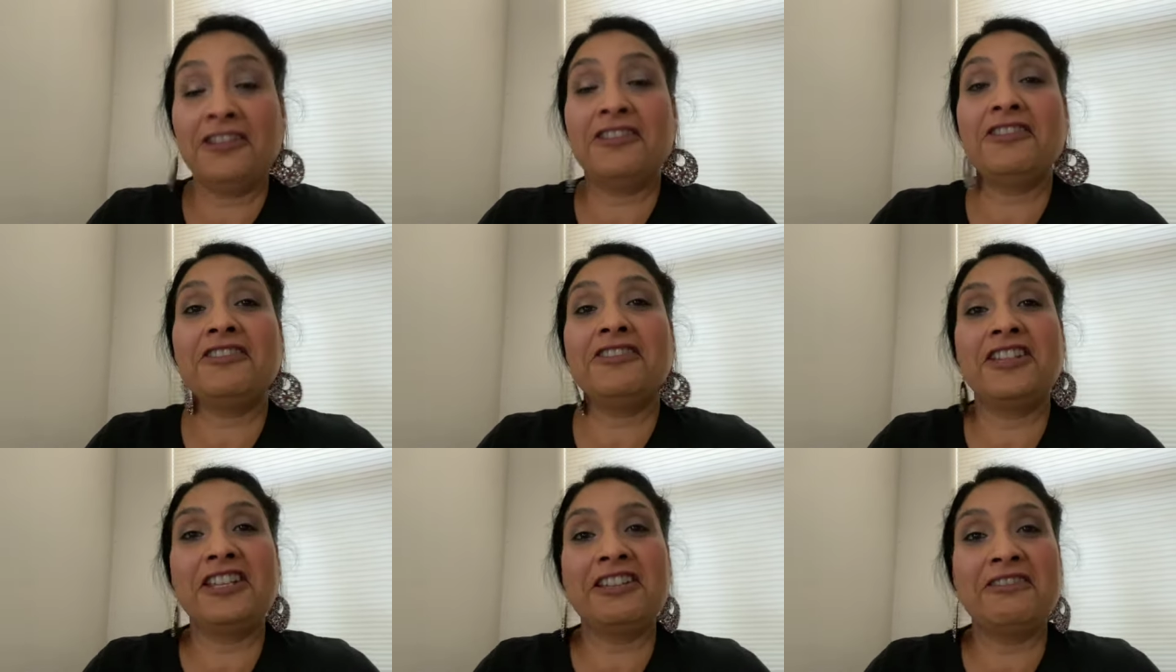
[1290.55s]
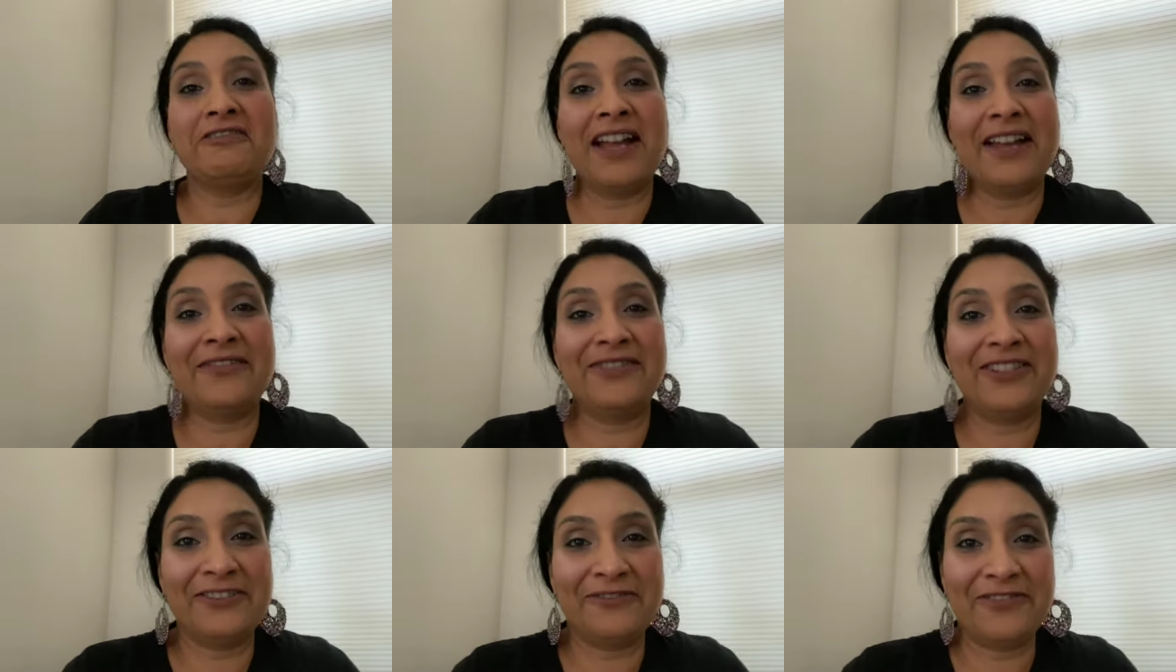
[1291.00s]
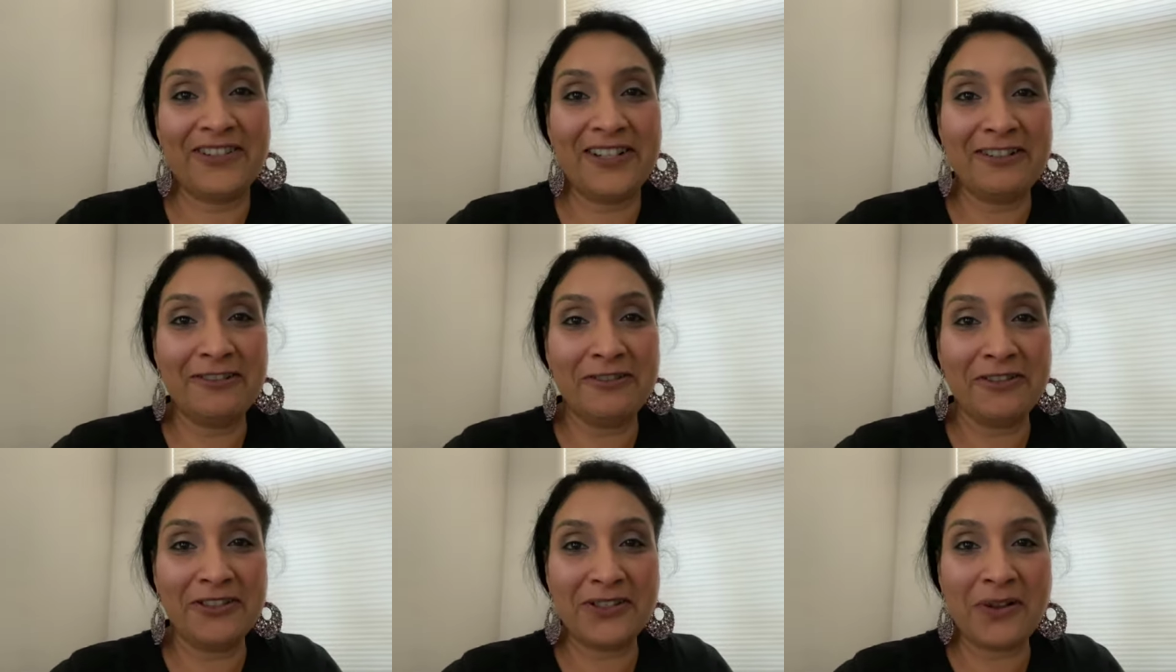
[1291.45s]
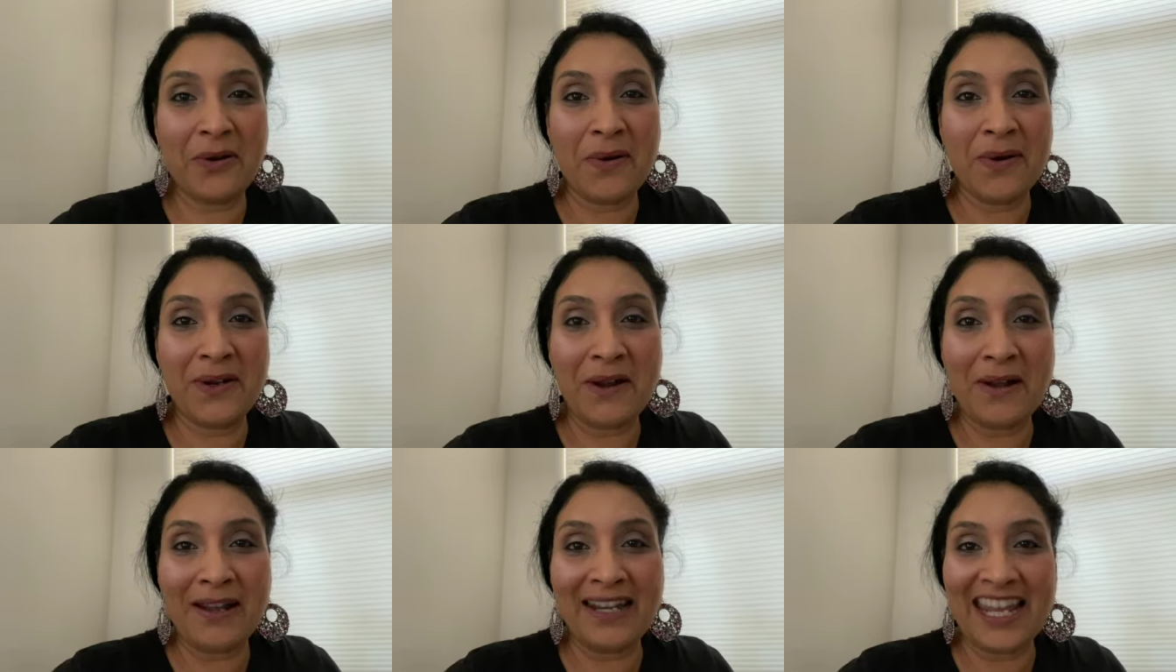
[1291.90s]
you have different looks
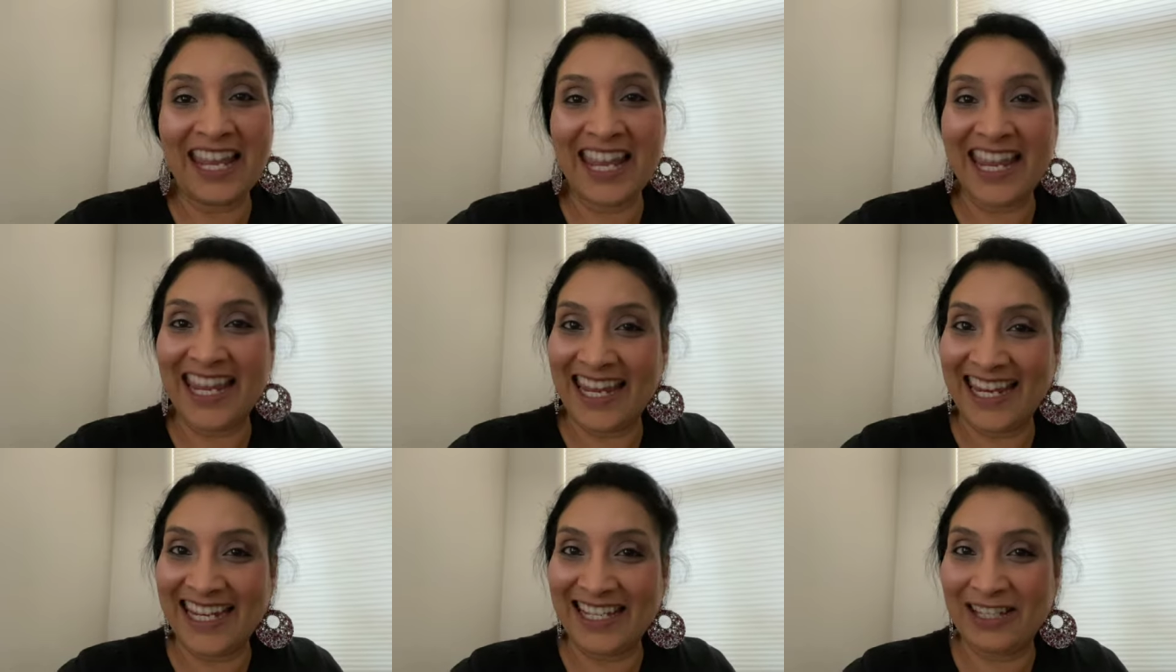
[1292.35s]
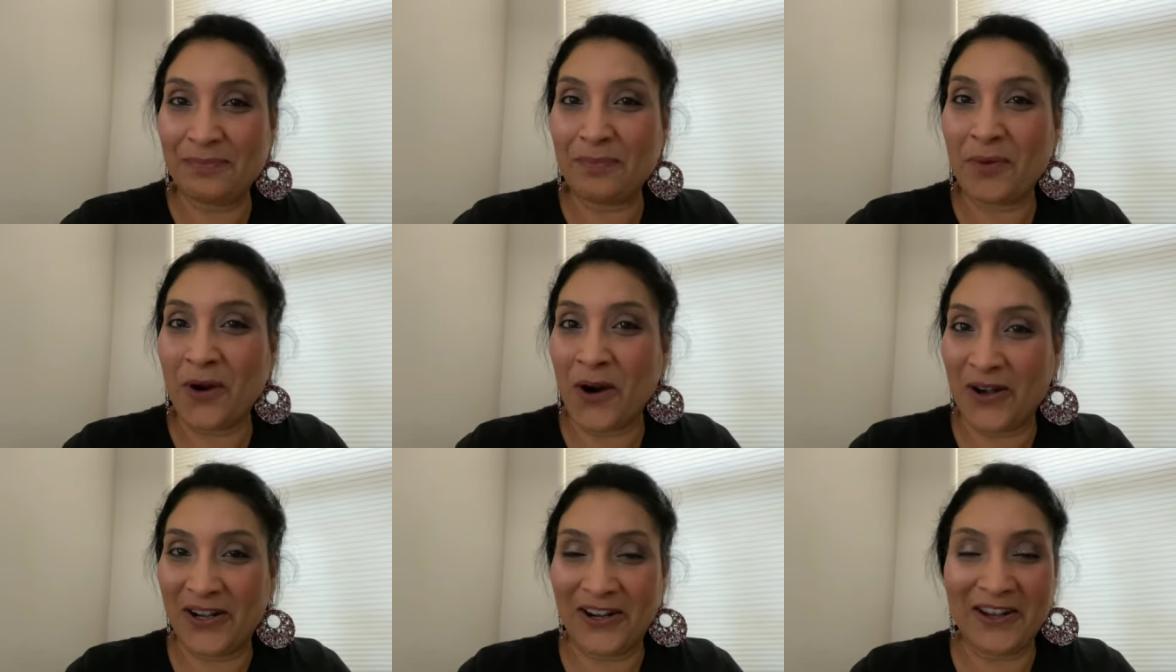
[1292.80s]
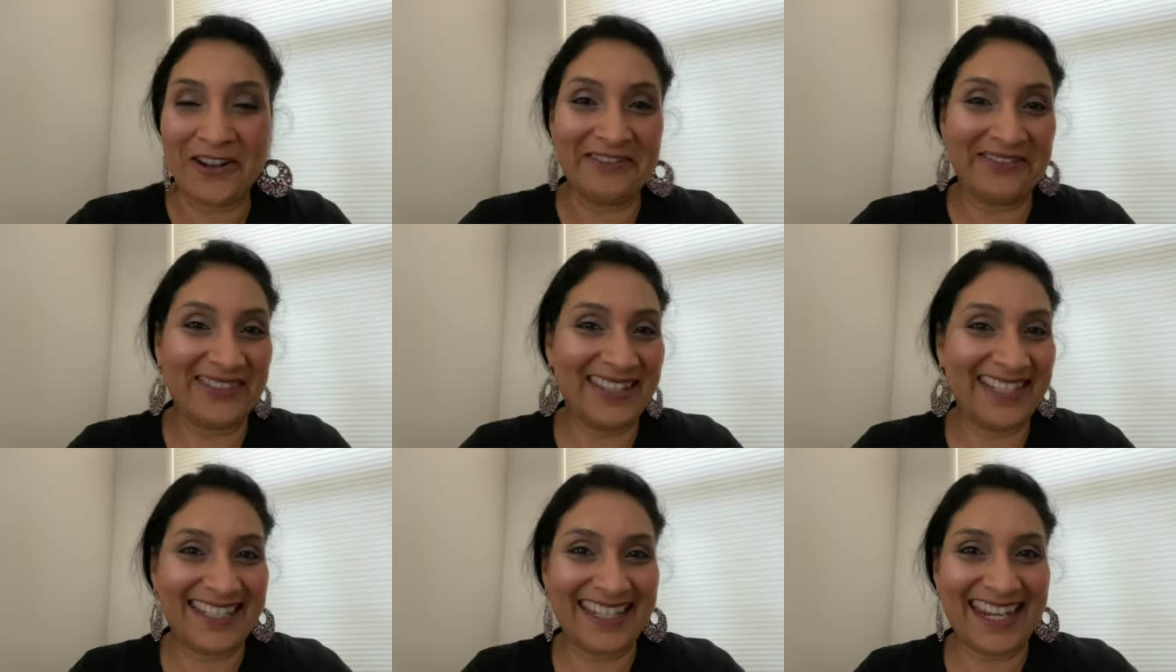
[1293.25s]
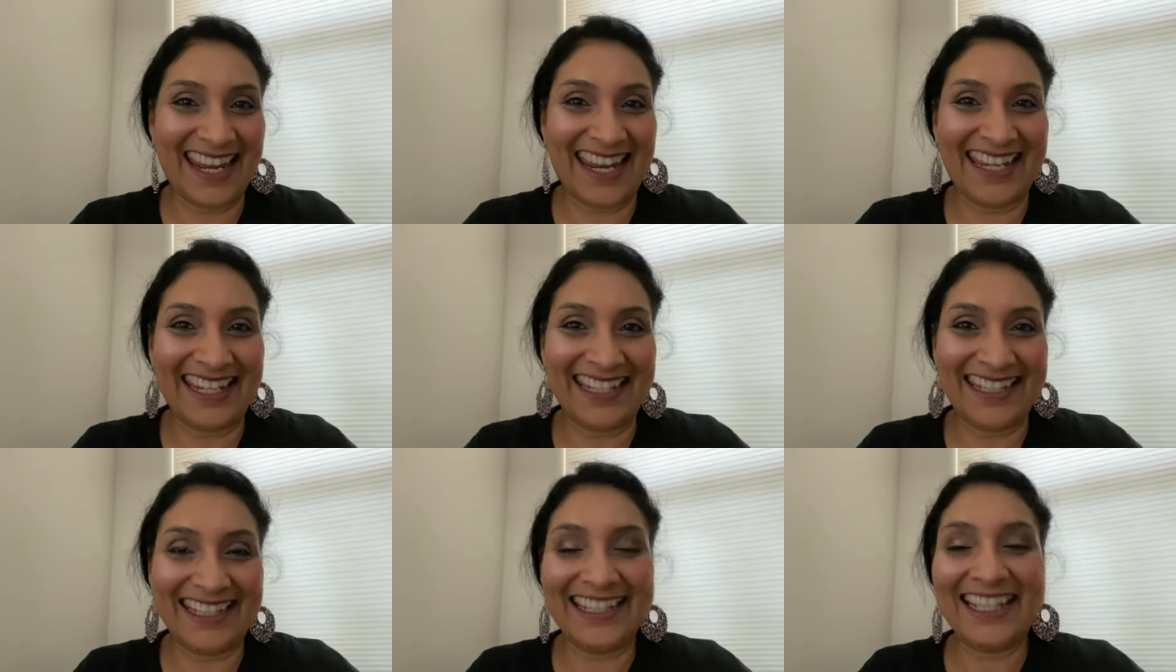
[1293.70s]
going on each part of the
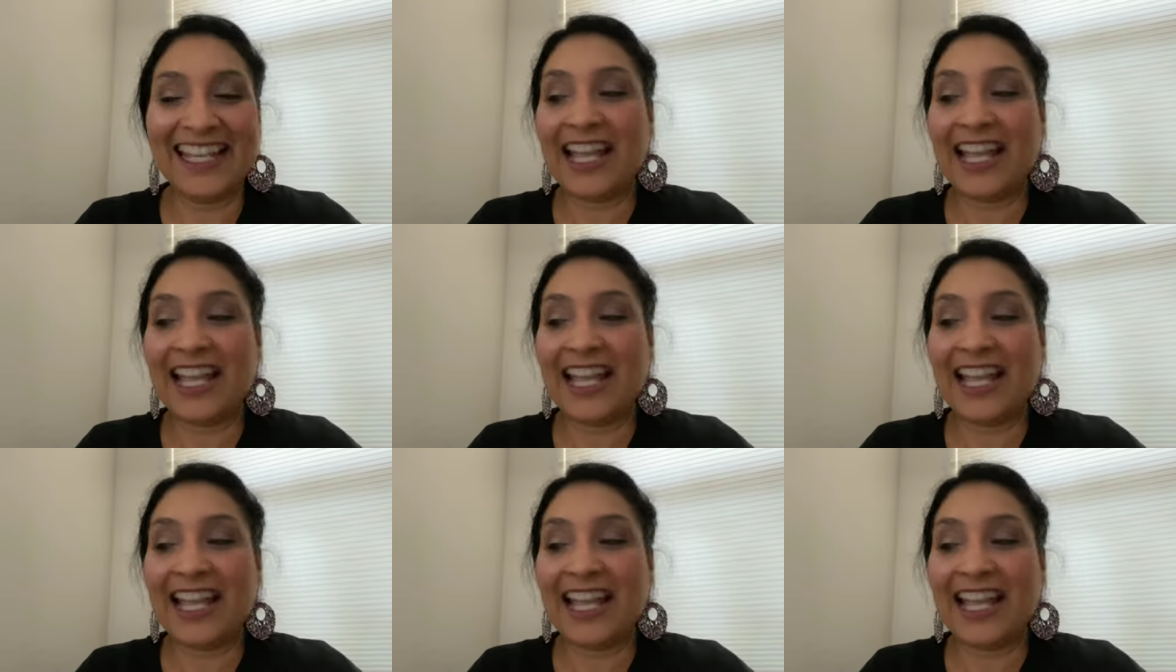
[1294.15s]
day.